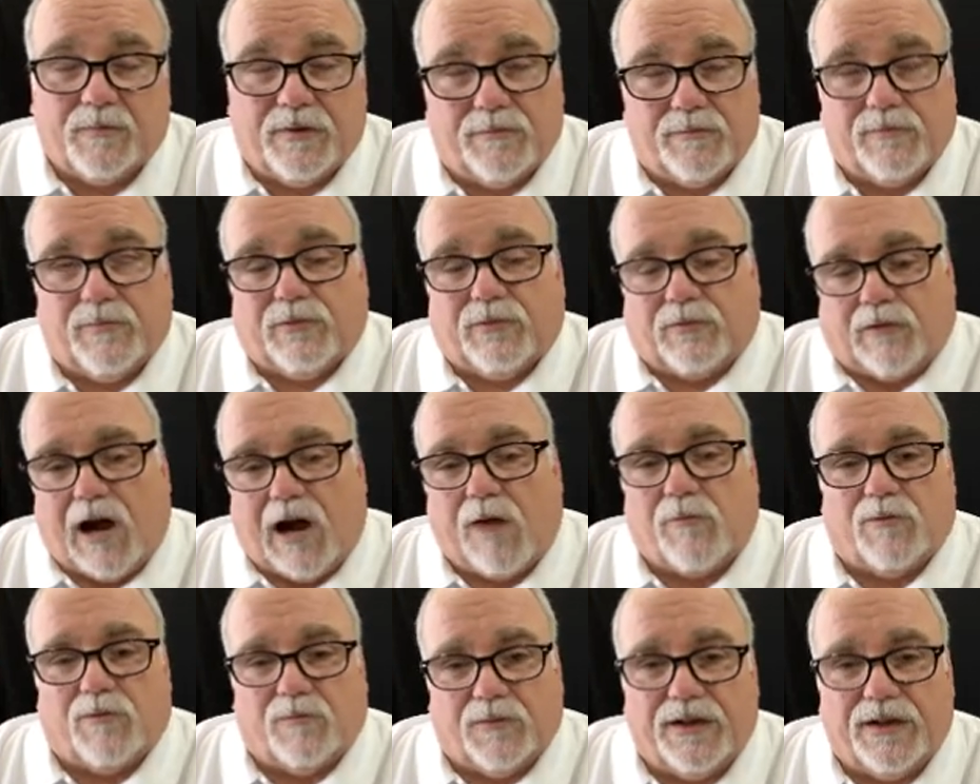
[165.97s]
But
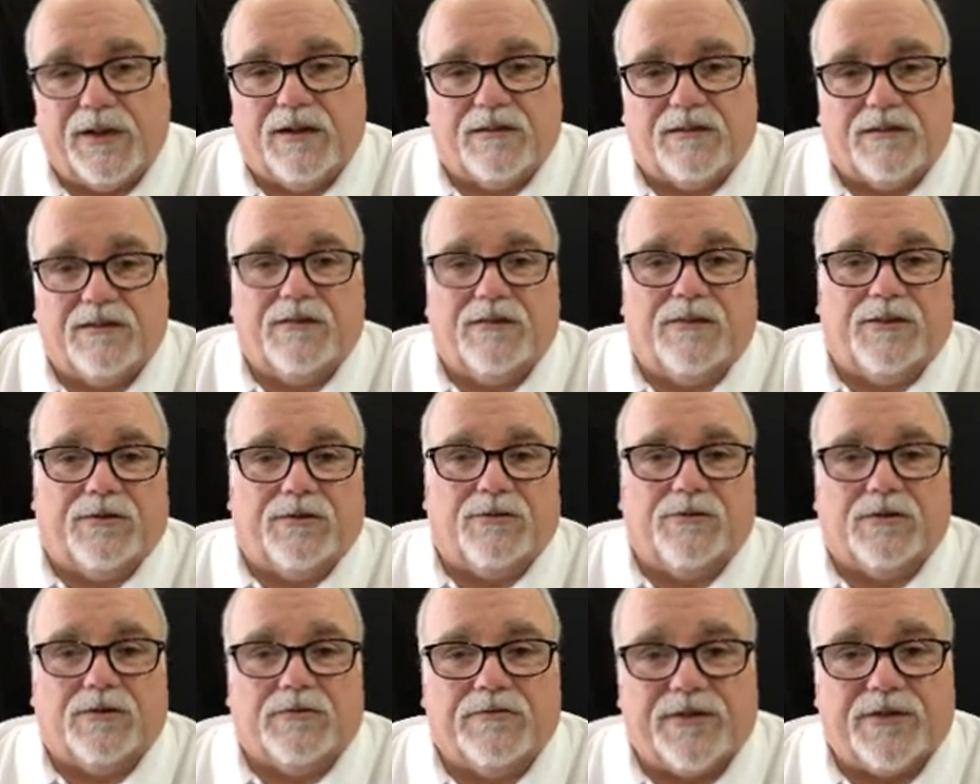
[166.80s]
probably, you
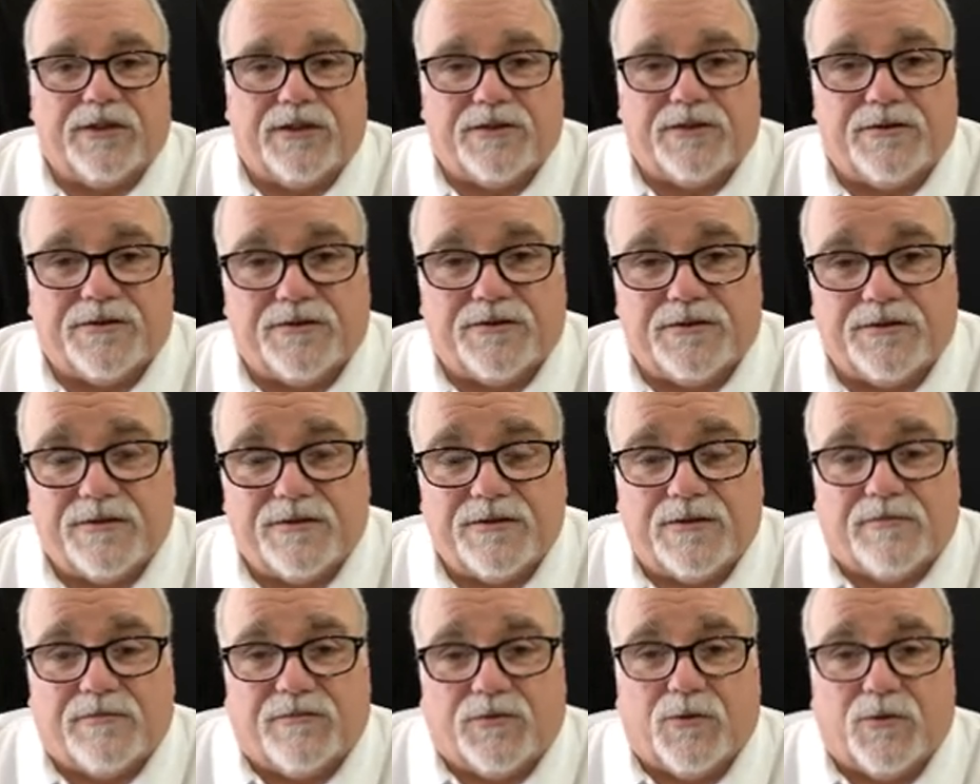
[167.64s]
know, over the years
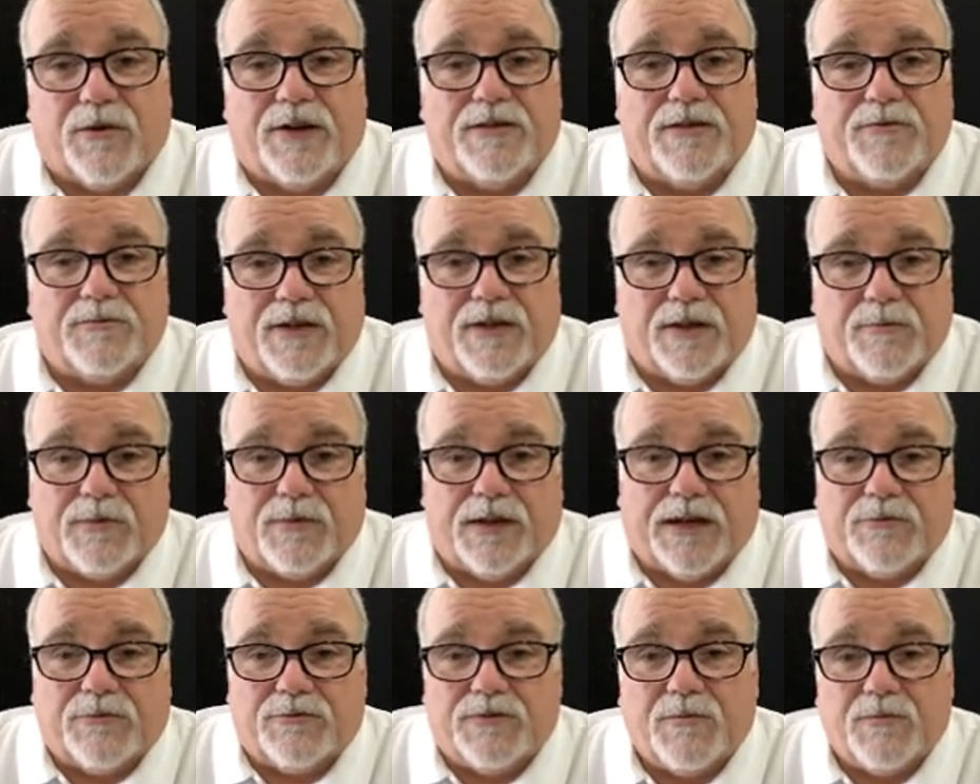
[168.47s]
since the 40s when that
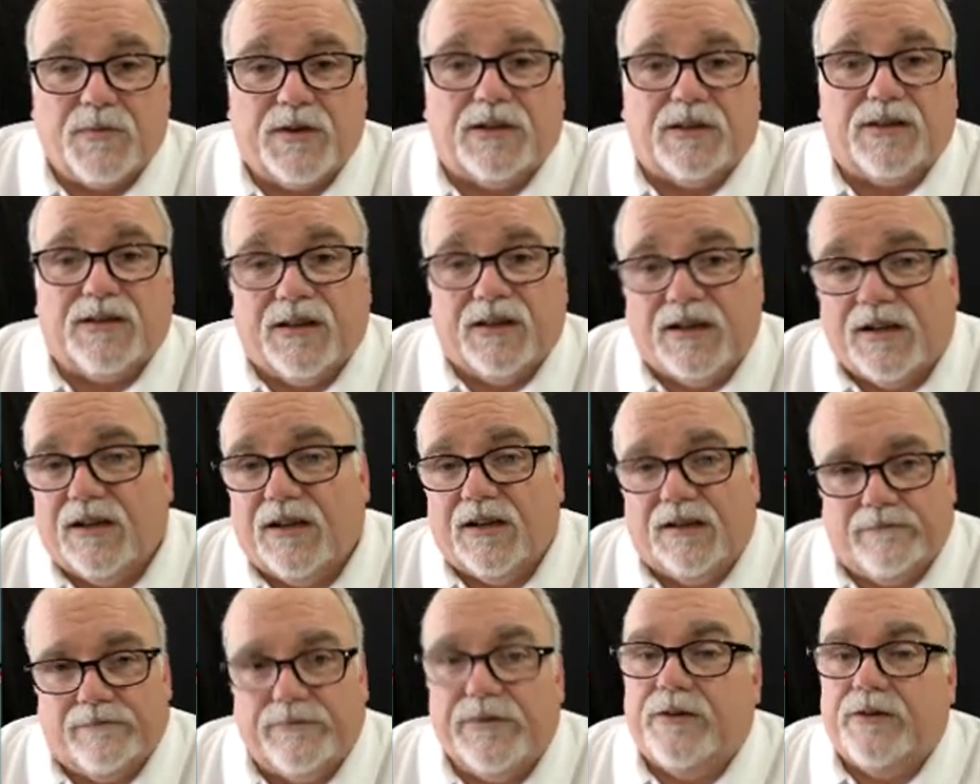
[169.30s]
plant was built,
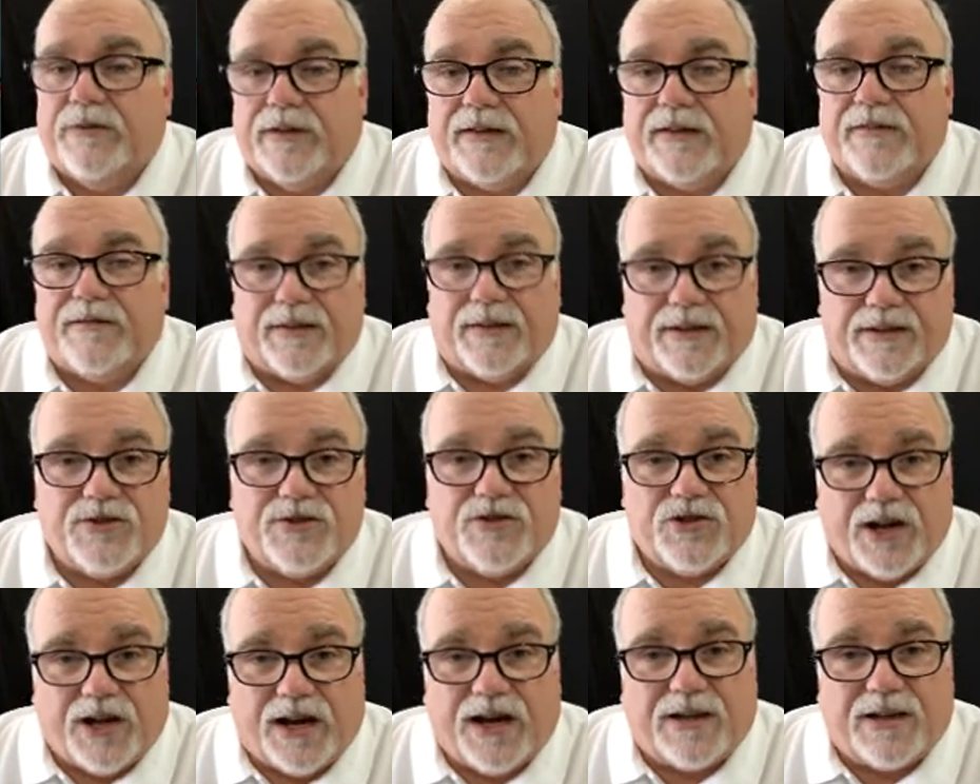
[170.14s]
you know how
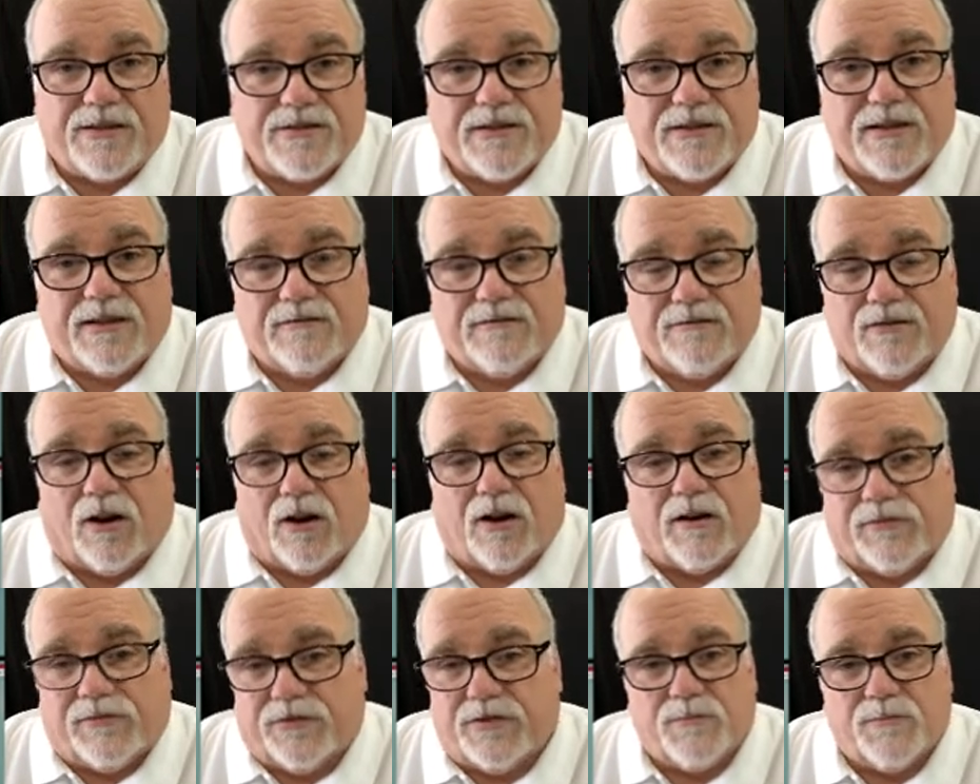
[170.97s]
things change. That
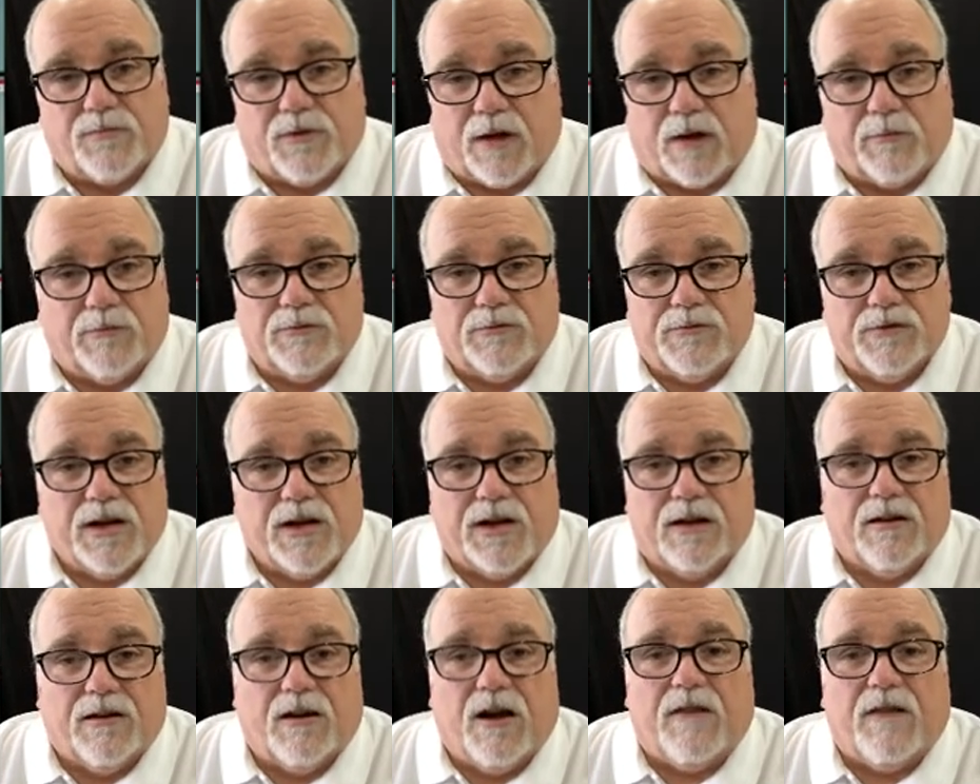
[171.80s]
office probably was
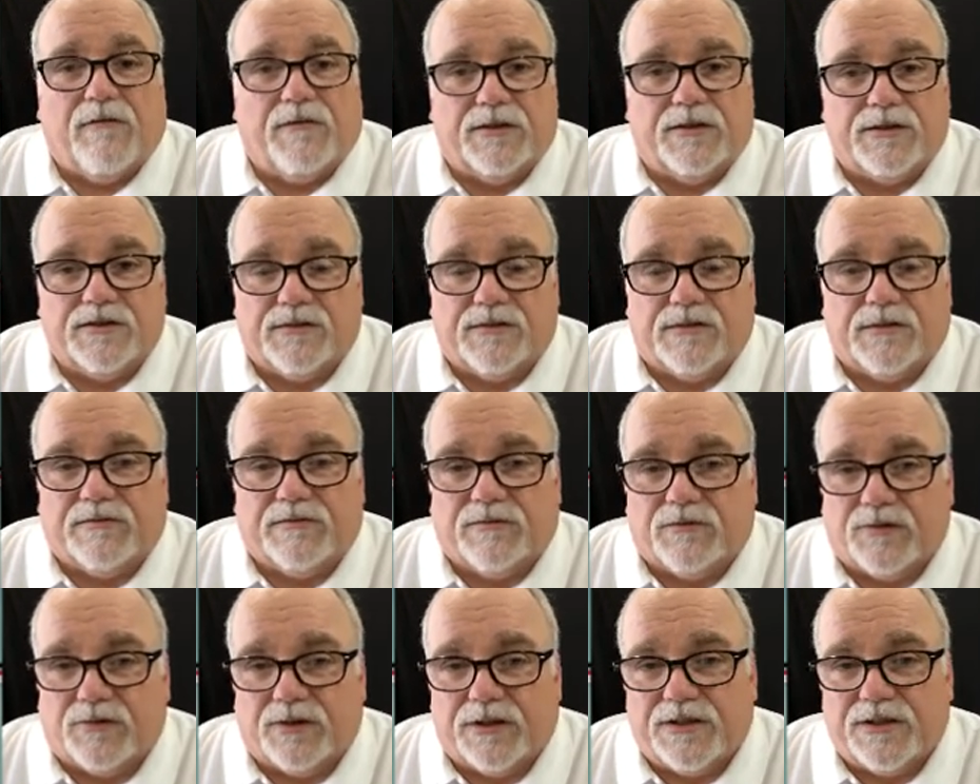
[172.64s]
not an office in the
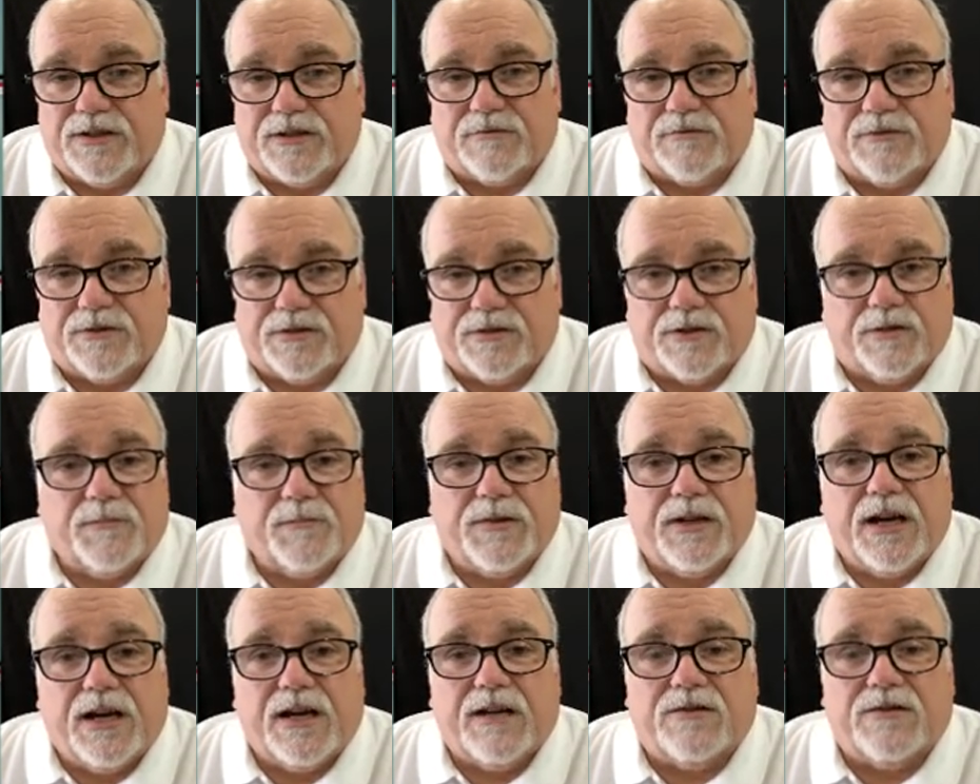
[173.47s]
40s; it was
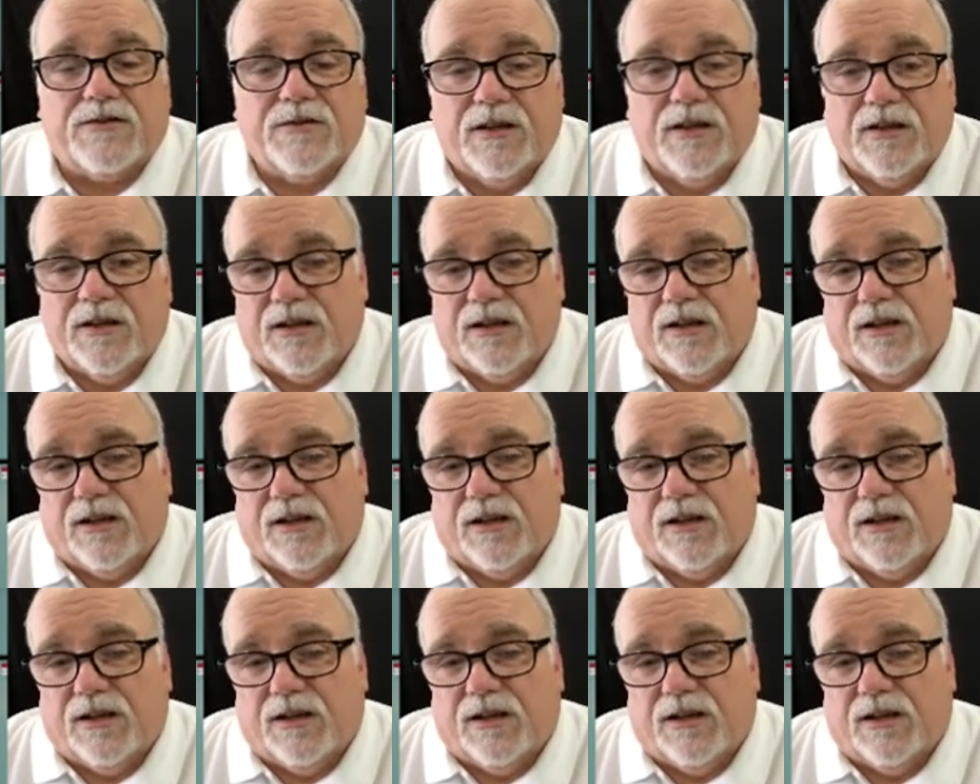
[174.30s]
something else.